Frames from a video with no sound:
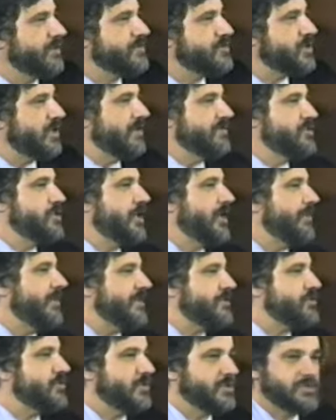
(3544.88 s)
themselves, to
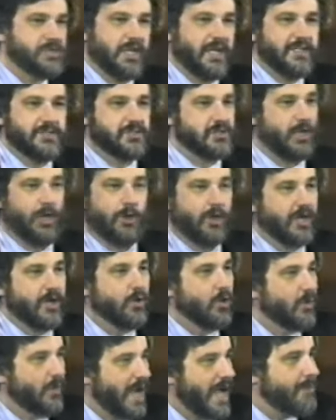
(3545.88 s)
commit suicide
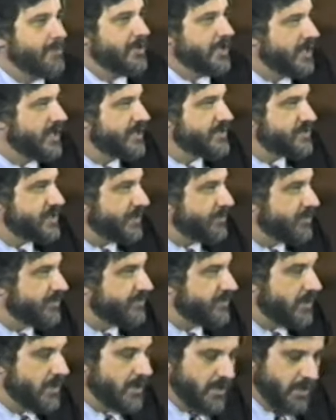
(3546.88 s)
slowly or rapidly as they
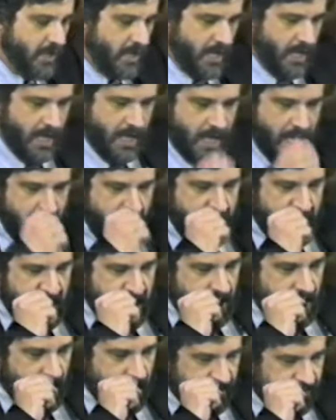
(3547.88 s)
prefer.
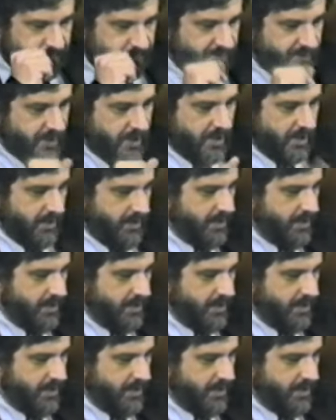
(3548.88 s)
If, uh,